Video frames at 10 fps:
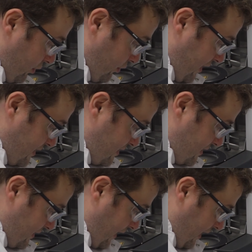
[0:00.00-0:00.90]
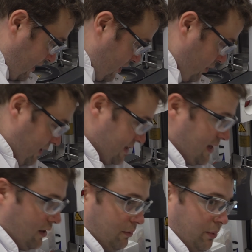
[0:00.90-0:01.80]
grids, then you can
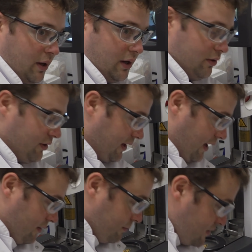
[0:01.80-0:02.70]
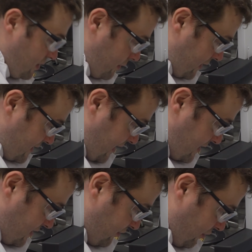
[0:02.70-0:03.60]
tell by looking at them. So with these
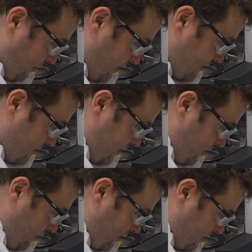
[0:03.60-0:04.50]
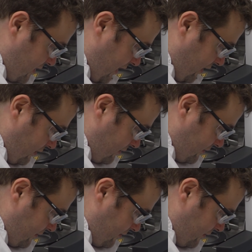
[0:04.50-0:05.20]
HexAuFoil grids, you can tell,